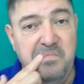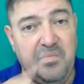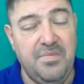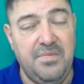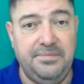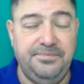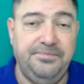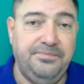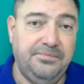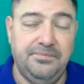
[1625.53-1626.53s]

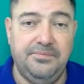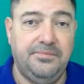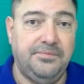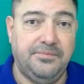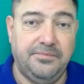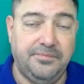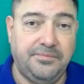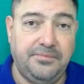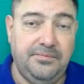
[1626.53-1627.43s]
Nobody speaks.